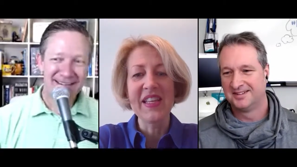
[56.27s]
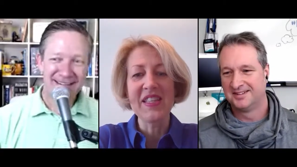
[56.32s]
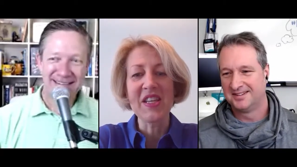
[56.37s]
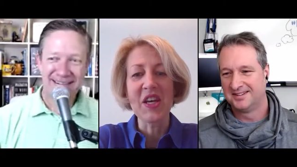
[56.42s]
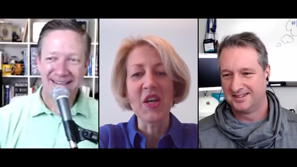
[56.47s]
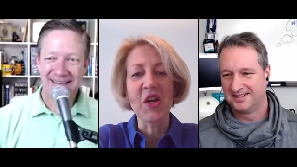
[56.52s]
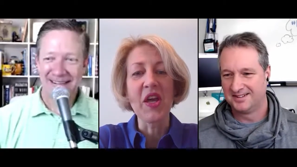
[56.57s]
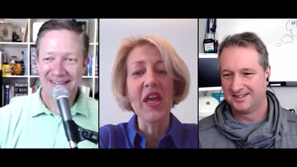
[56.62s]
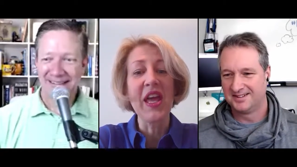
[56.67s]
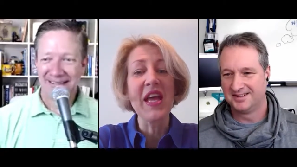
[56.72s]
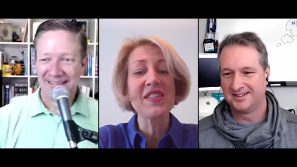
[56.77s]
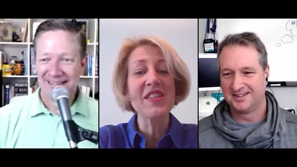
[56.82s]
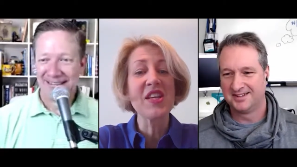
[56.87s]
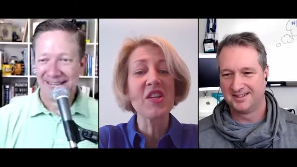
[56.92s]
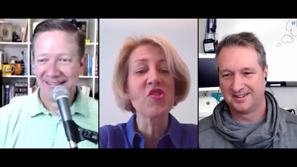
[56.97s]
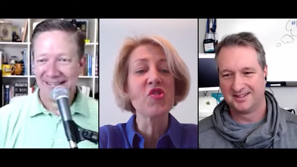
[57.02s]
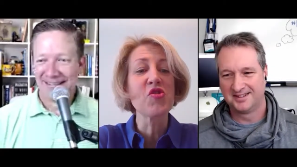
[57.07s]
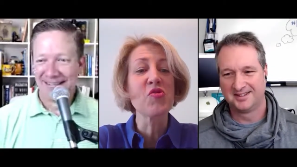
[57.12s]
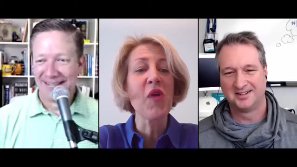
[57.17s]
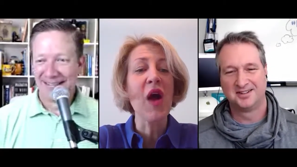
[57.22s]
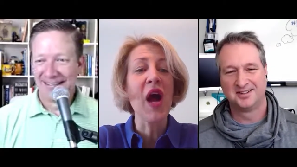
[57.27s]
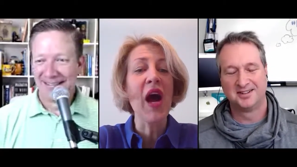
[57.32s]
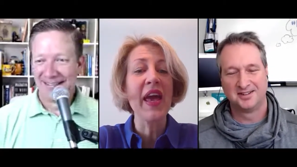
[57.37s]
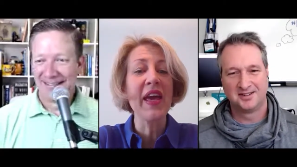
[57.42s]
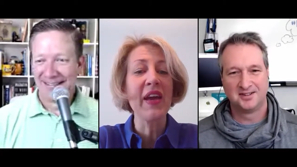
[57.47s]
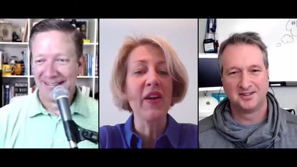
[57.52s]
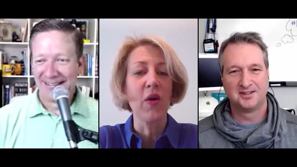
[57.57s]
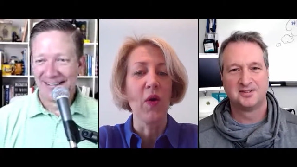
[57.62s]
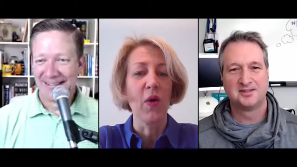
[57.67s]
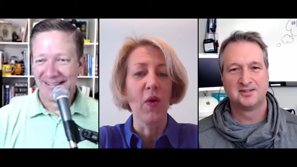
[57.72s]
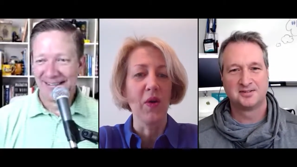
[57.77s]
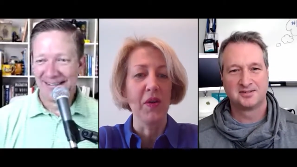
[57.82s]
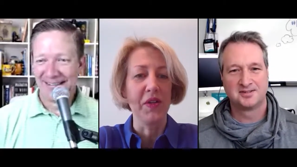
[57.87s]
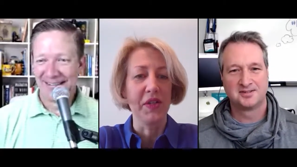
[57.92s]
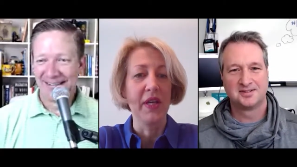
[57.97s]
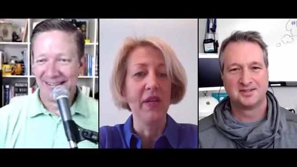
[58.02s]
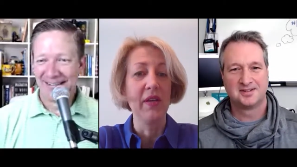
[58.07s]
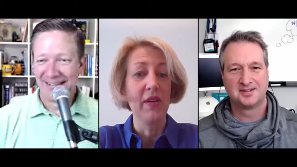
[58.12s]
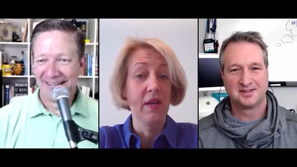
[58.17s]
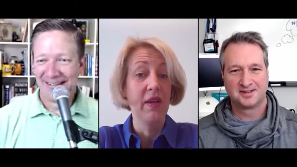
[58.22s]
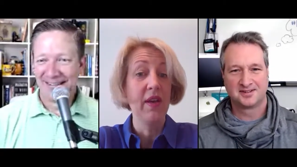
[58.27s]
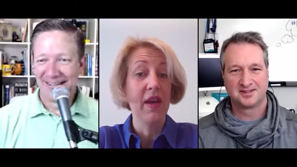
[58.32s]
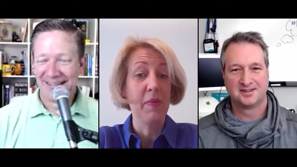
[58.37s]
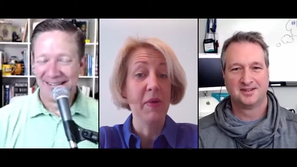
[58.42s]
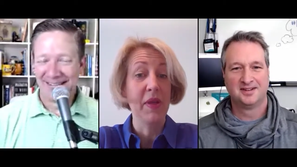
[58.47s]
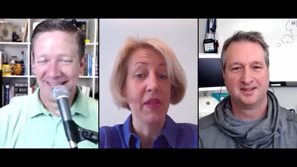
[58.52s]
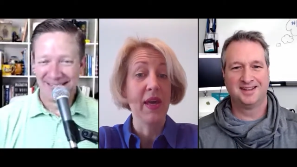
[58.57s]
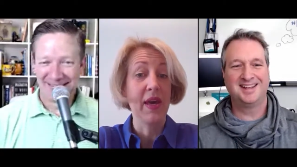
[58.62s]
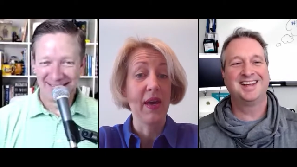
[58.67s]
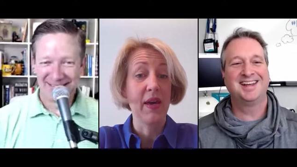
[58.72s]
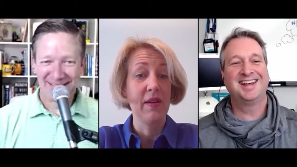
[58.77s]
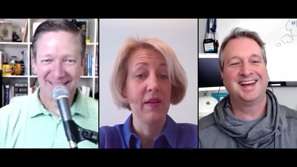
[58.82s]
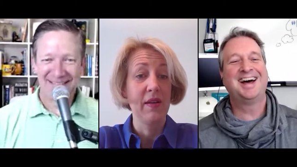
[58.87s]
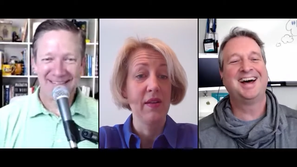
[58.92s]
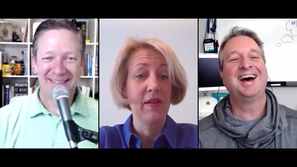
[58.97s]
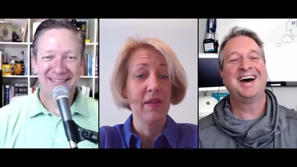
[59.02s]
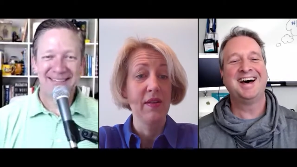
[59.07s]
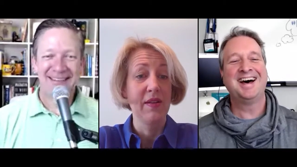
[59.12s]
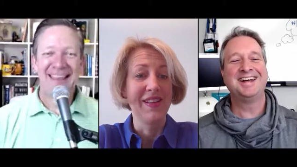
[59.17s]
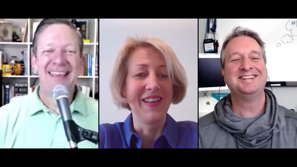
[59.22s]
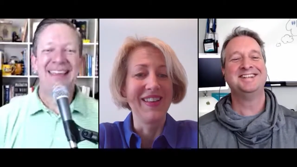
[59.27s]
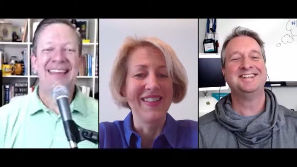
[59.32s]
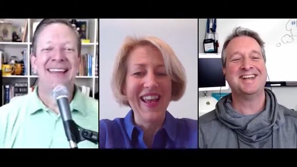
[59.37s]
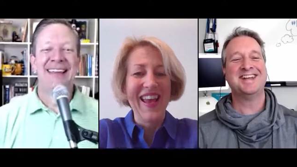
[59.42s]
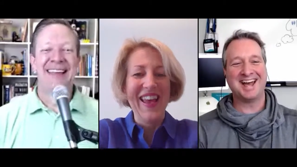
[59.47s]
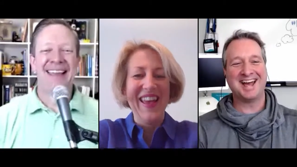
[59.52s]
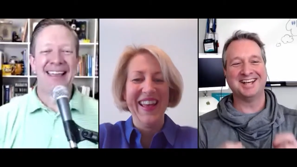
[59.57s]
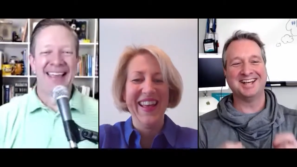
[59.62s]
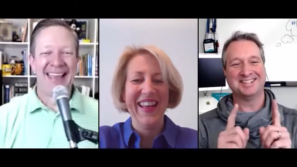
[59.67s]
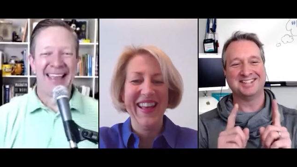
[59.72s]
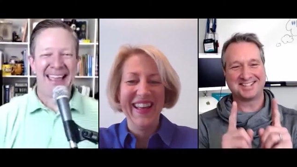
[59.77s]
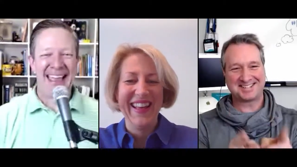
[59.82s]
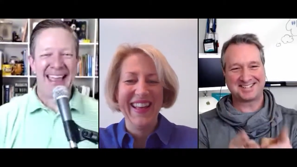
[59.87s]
Speaker 1: yeah. It's a dry cold. How about that?